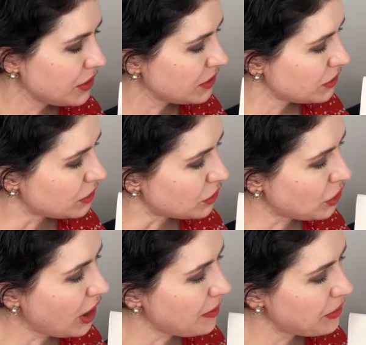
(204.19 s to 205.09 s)
This is the
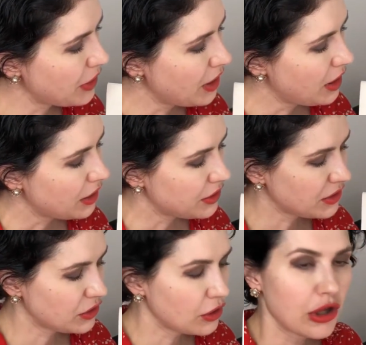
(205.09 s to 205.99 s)
top. This
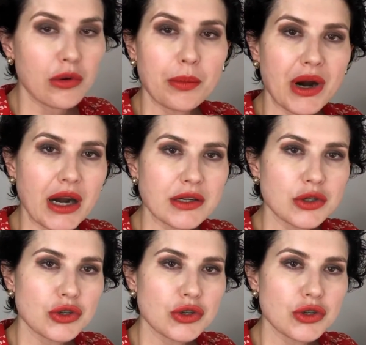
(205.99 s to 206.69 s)
is the lower part.